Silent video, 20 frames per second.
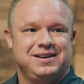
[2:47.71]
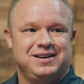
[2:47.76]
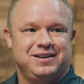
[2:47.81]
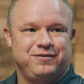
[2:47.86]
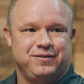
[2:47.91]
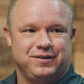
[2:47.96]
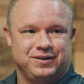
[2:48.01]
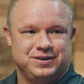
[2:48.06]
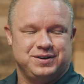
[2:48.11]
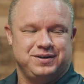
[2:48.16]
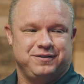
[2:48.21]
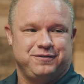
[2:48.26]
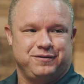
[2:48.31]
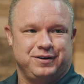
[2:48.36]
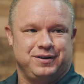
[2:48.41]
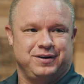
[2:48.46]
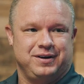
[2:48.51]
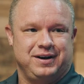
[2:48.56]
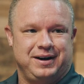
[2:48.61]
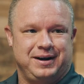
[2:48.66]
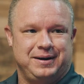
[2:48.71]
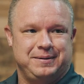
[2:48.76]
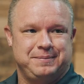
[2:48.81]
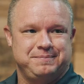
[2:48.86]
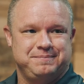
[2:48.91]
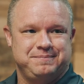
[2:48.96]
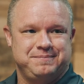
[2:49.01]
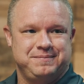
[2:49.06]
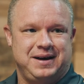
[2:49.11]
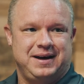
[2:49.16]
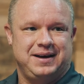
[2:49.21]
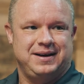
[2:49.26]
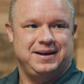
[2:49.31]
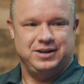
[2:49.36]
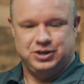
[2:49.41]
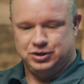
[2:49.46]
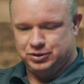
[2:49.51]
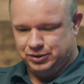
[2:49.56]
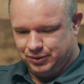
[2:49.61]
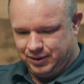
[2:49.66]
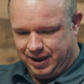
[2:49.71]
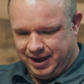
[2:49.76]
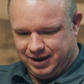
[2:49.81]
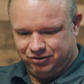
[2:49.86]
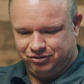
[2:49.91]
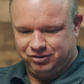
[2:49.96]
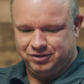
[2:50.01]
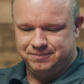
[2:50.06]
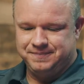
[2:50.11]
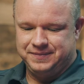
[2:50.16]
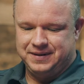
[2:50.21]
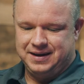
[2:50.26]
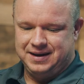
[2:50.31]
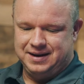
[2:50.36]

for a new location.